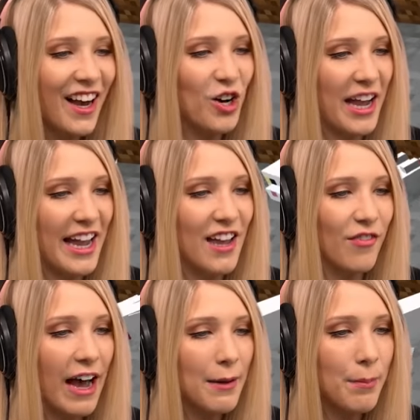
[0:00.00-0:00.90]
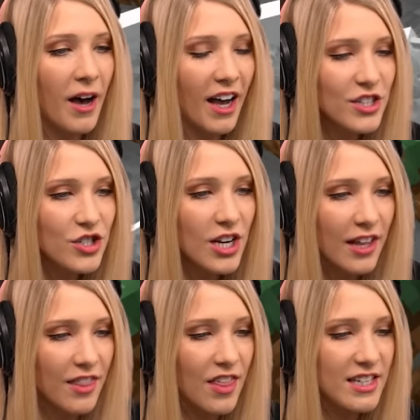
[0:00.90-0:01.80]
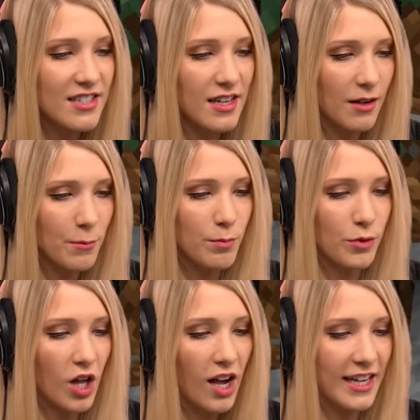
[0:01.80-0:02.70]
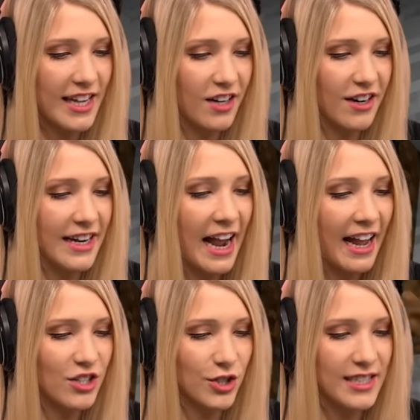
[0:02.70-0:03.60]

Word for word: Okay, if I punch this block here, it actually